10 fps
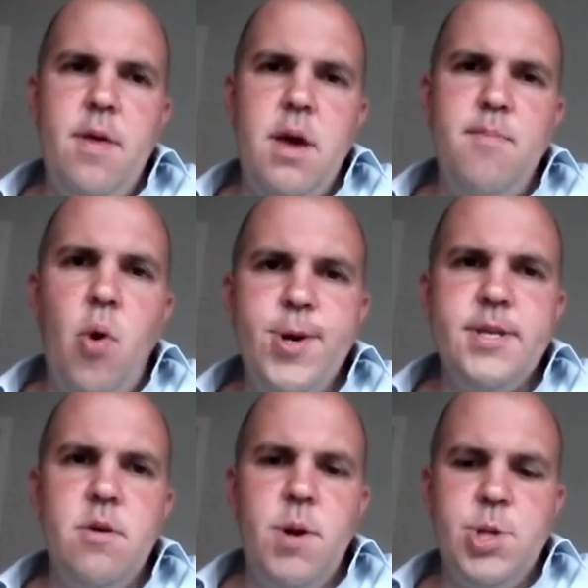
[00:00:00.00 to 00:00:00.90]
the
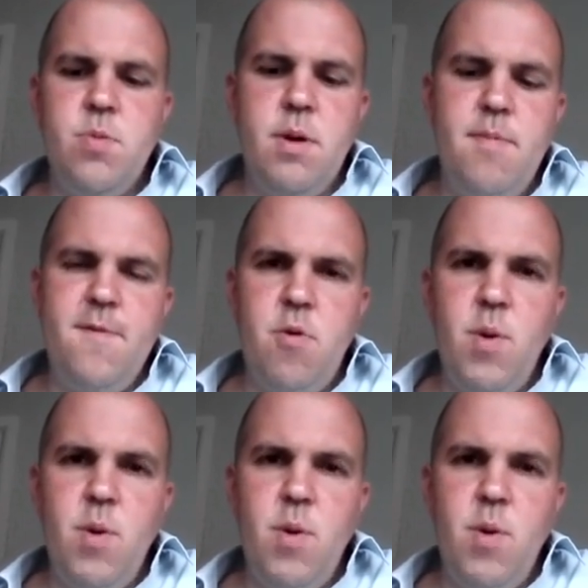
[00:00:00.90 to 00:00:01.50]
point at which we